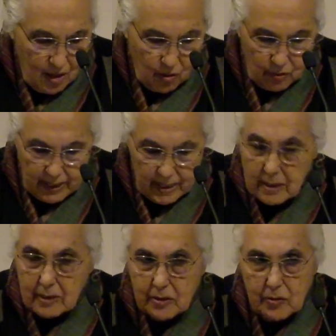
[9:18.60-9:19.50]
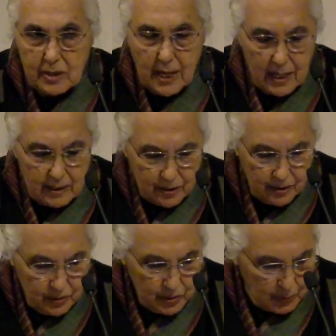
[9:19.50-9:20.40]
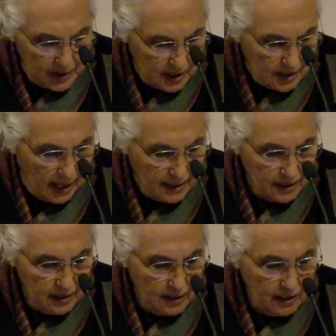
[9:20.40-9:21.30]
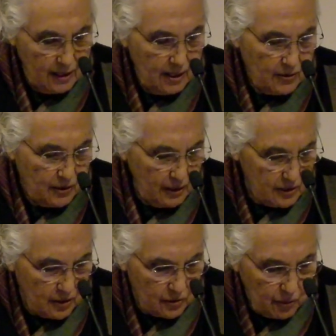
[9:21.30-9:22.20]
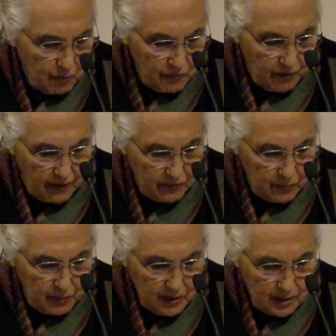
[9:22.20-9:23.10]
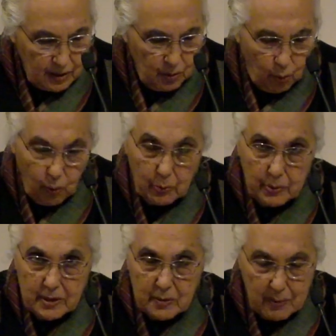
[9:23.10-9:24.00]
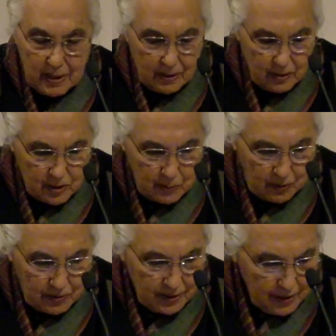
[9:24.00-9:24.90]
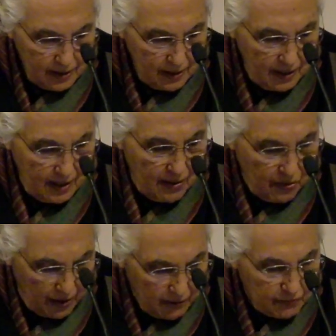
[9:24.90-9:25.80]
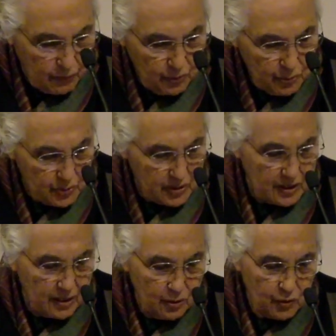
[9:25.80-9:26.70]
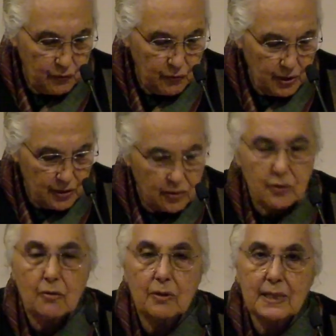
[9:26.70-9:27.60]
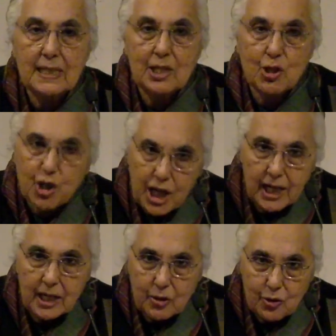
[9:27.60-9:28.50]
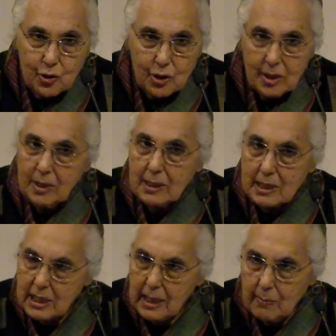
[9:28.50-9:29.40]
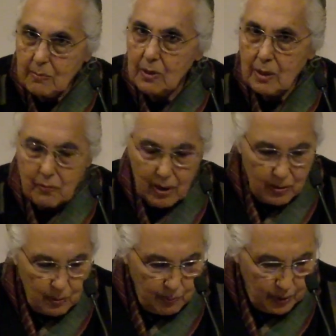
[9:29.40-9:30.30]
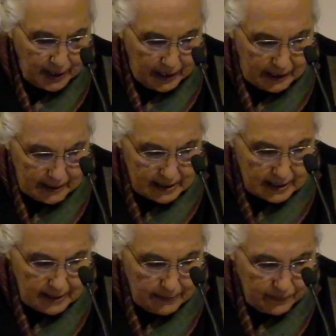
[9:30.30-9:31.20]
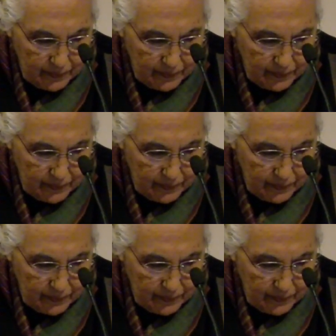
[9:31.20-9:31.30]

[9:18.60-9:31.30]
Oriental societies were static, their system of government had always been despotic, therefore, to search for historical change seemed rather pointless.